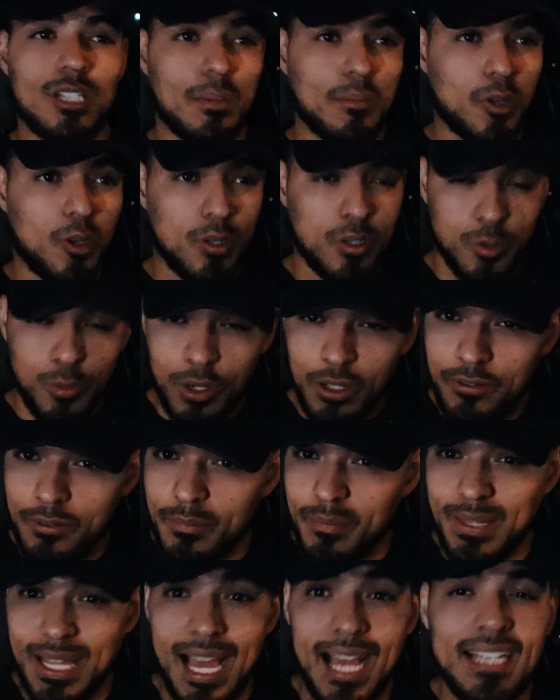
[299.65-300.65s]
I'm going to work
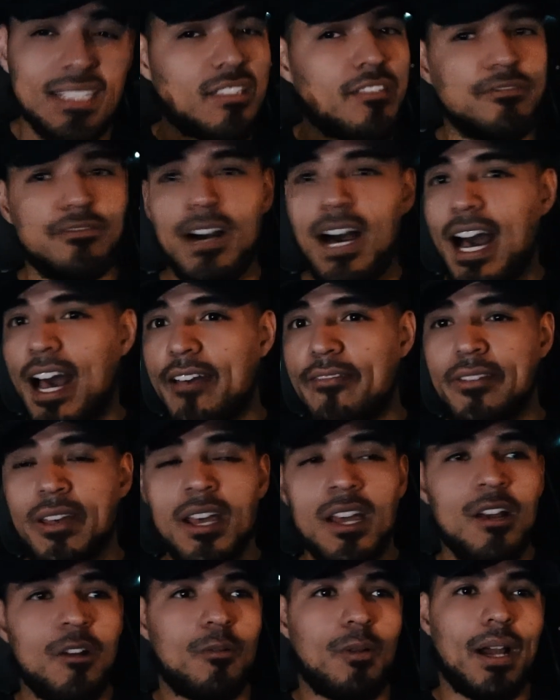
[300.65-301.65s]
from nine to five,
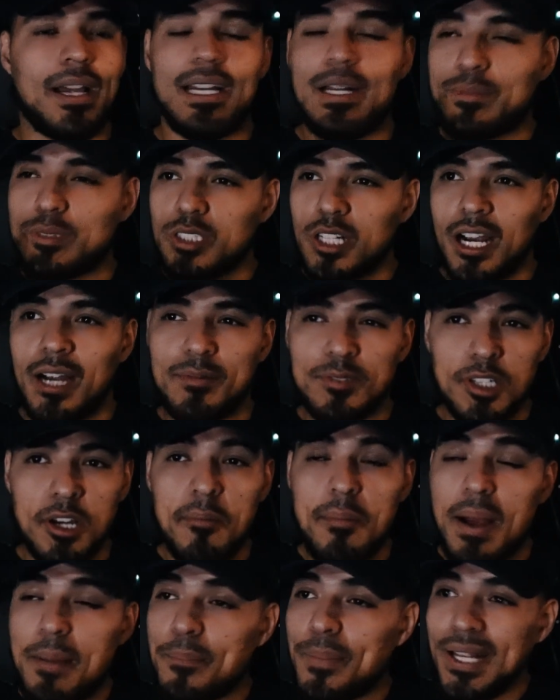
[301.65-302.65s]
right? And I'm trying, I'm
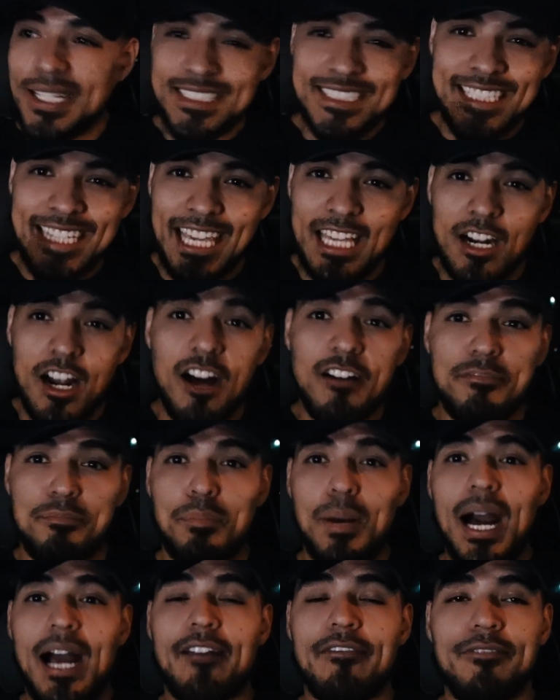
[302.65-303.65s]
doing my best to get off
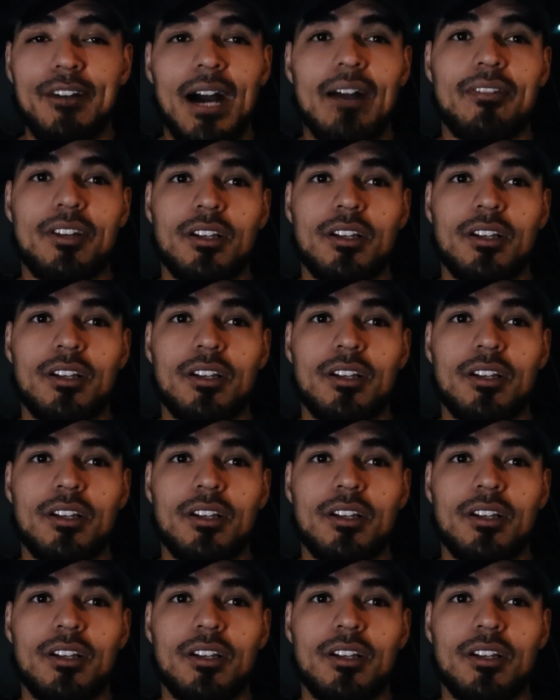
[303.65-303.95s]
by five